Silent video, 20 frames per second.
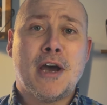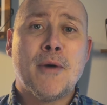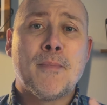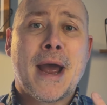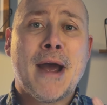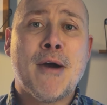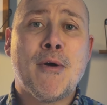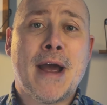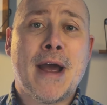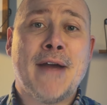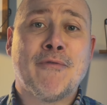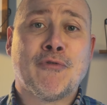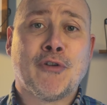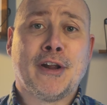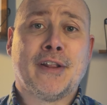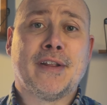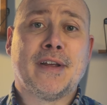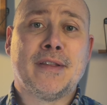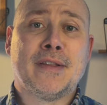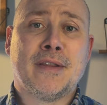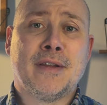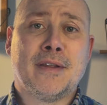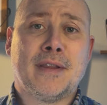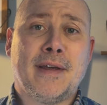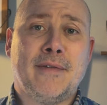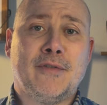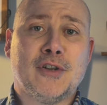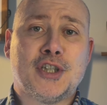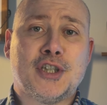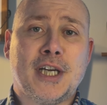about everything that
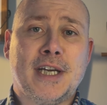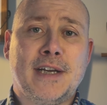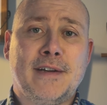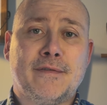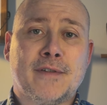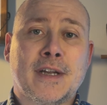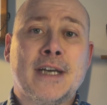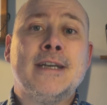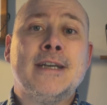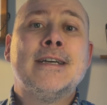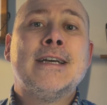they've achieved.